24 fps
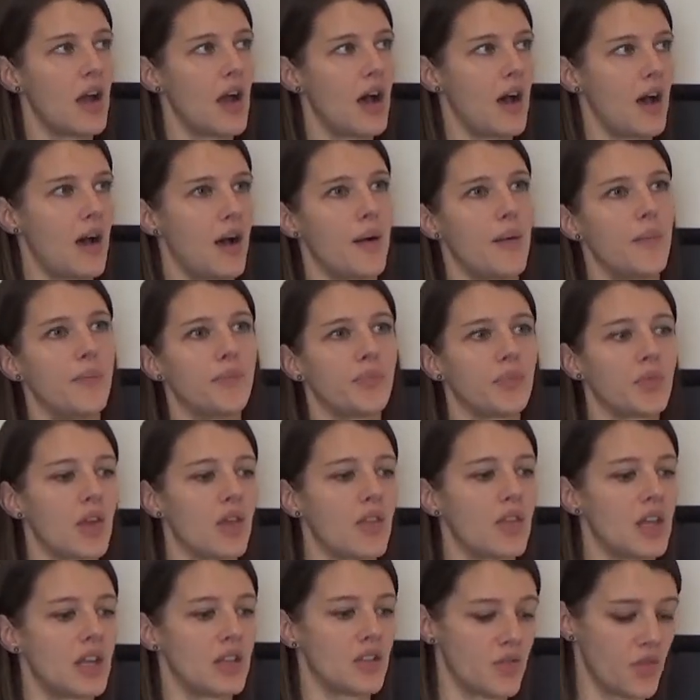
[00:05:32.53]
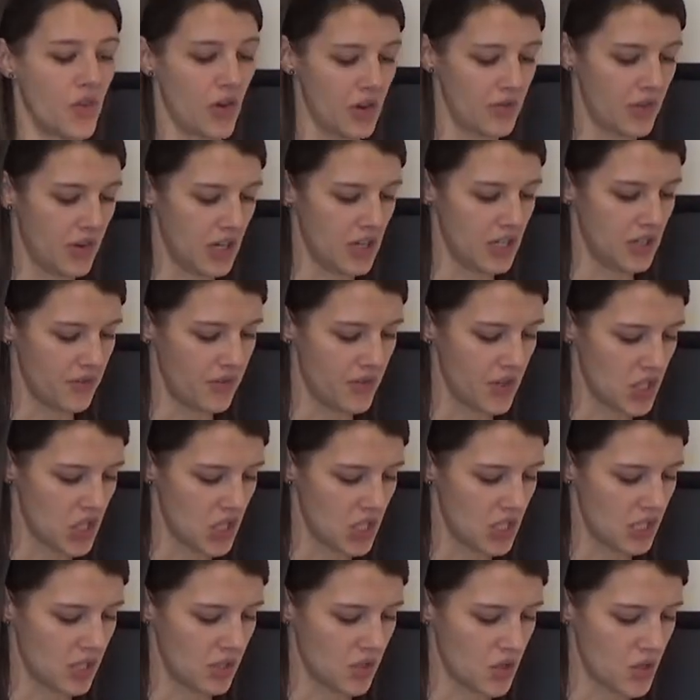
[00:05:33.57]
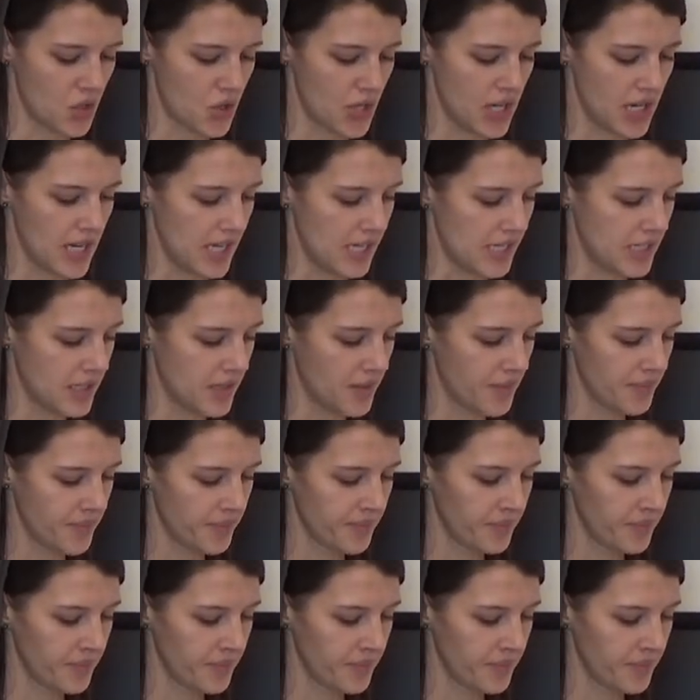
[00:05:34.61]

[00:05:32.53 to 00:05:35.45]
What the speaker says: that is very, very deficient in trees.